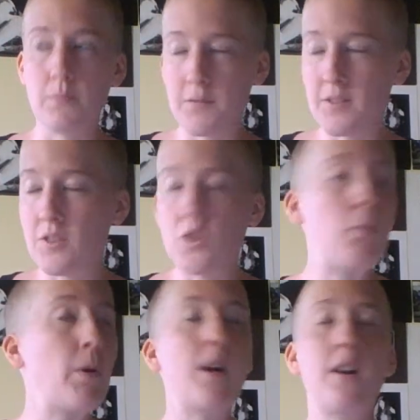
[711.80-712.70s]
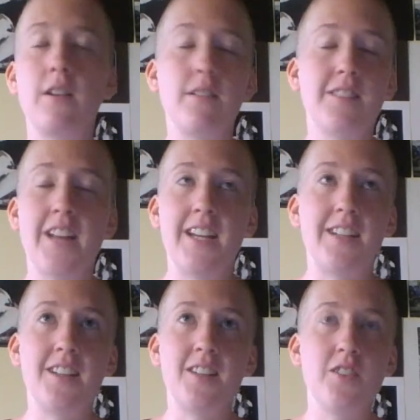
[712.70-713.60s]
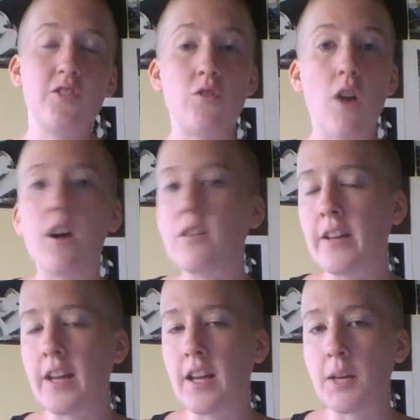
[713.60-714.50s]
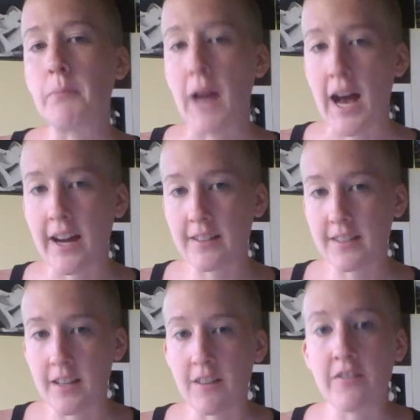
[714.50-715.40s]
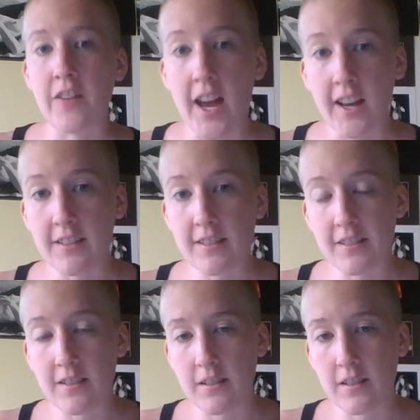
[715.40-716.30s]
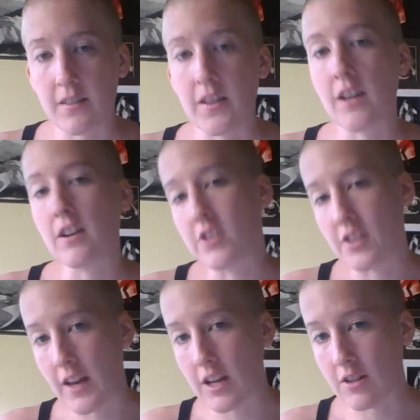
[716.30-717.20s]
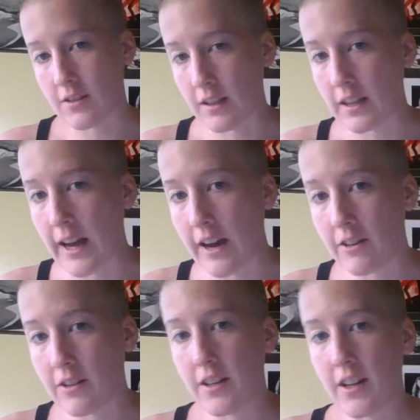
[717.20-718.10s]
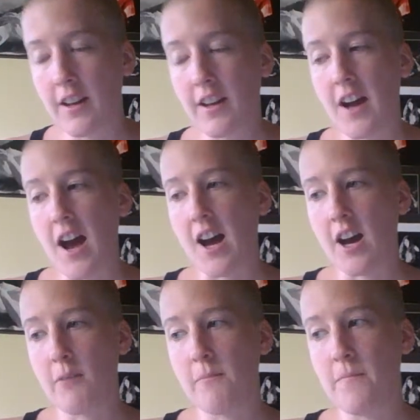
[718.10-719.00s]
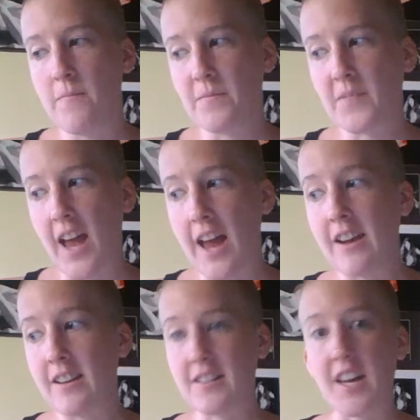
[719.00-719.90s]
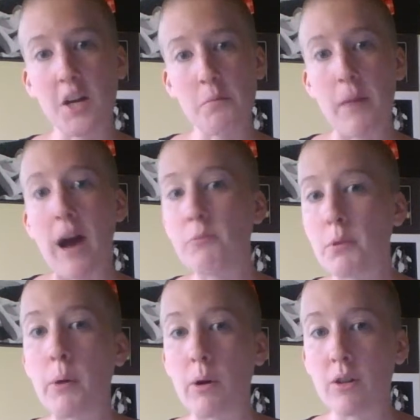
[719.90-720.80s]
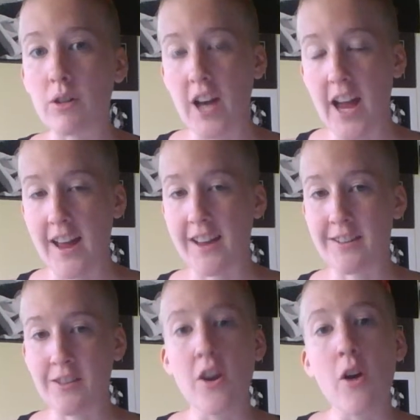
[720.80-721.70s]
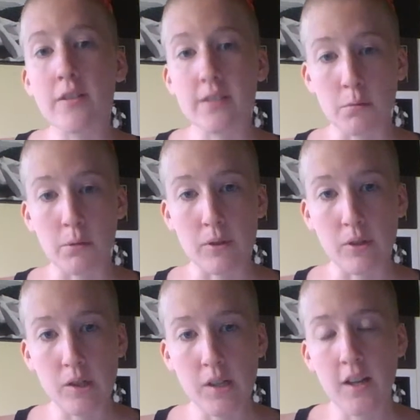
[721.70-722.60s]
super like strongly impacts and affects the energy that you're sending out. And it is like palpable and noticeable